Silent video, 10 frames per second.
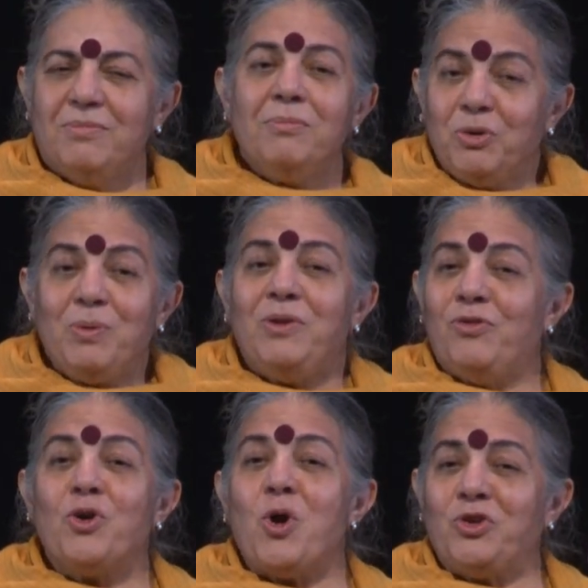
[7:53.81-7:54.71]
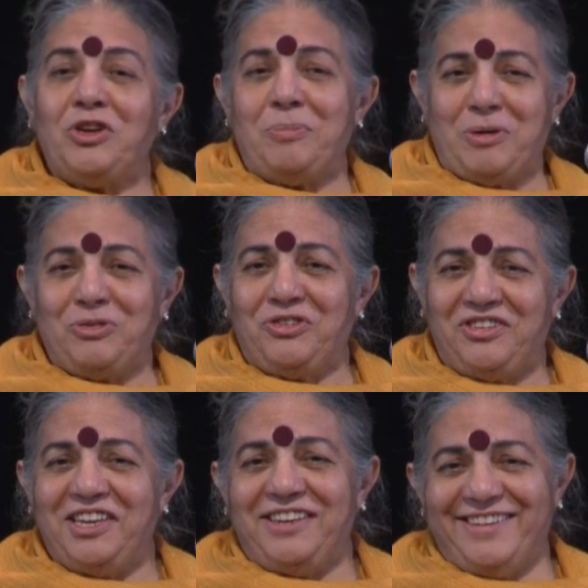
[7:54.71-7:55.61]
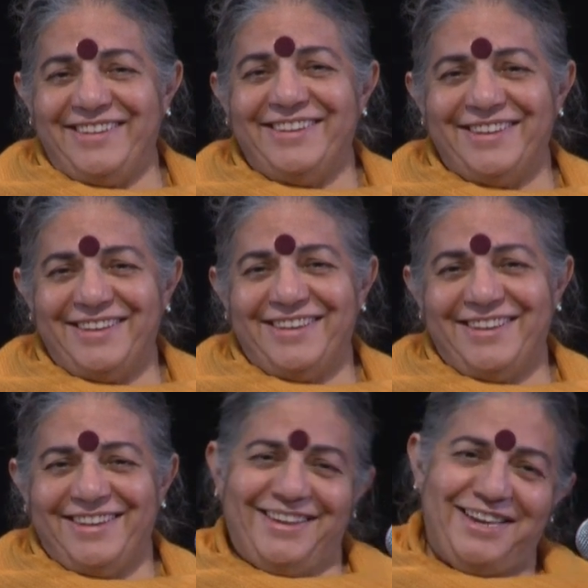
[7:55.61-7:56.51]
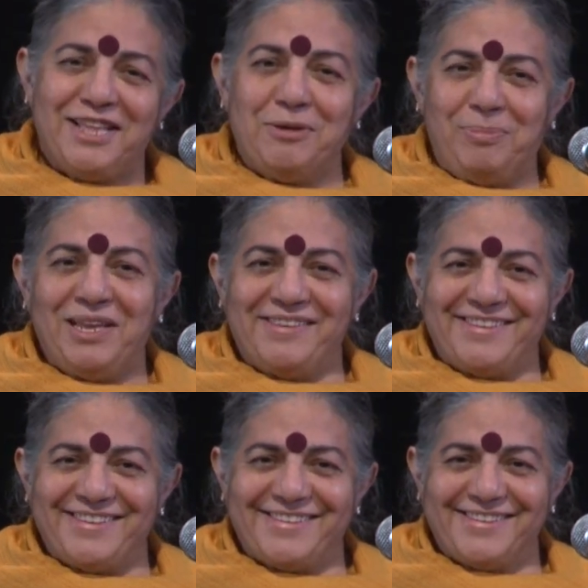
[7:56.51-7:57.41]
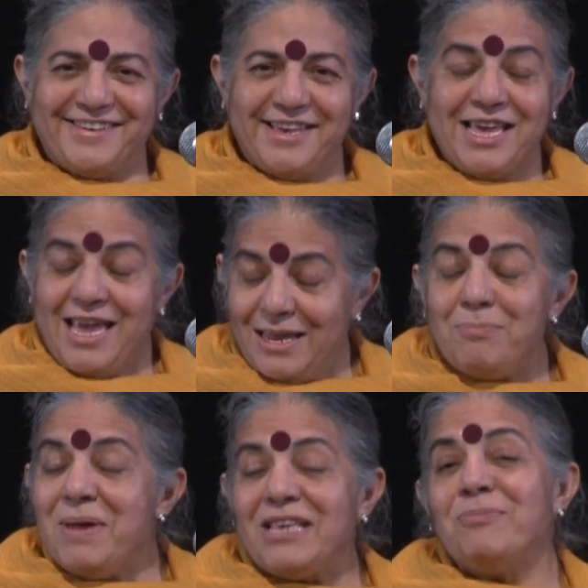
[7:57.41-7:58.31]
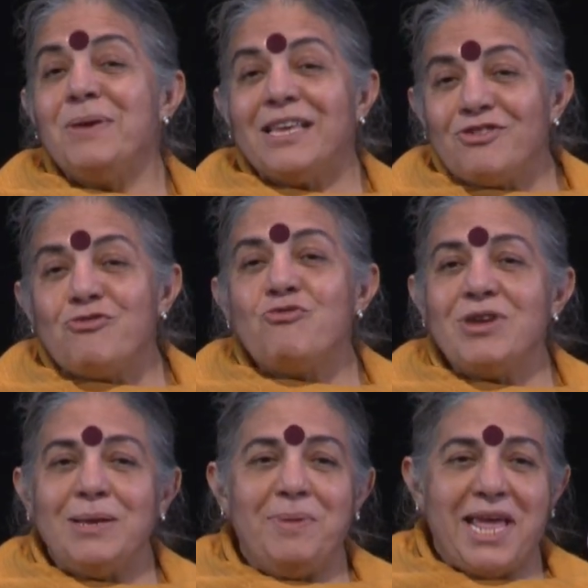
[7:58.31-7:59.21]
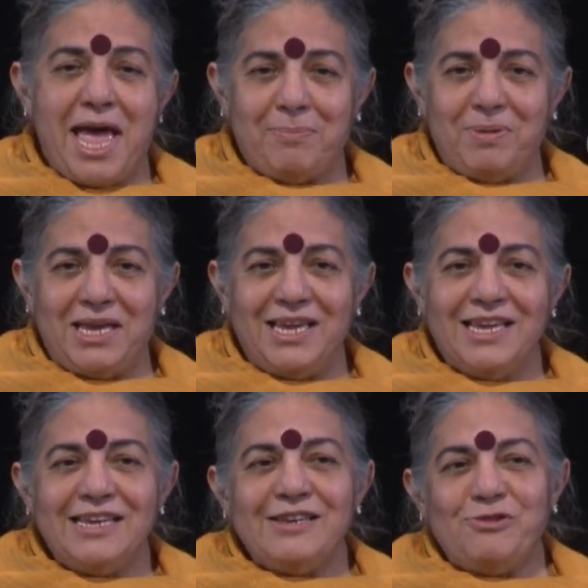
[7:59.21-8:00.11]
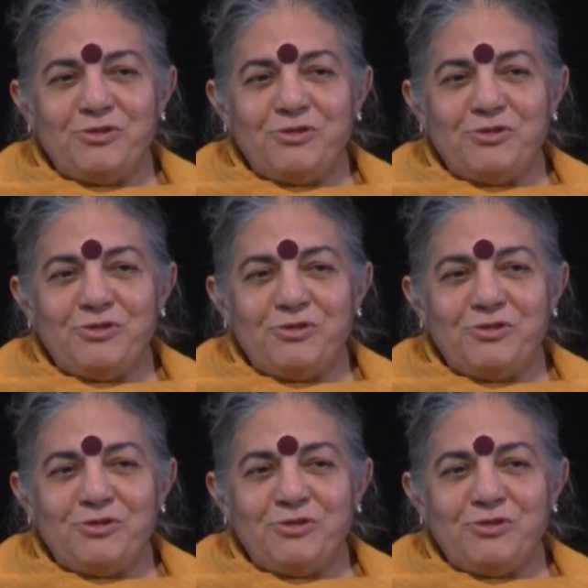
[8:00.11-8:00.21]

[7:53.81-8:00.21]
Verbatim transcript: But we'd forgotten about the seed in other places. And it makes me extremely happy to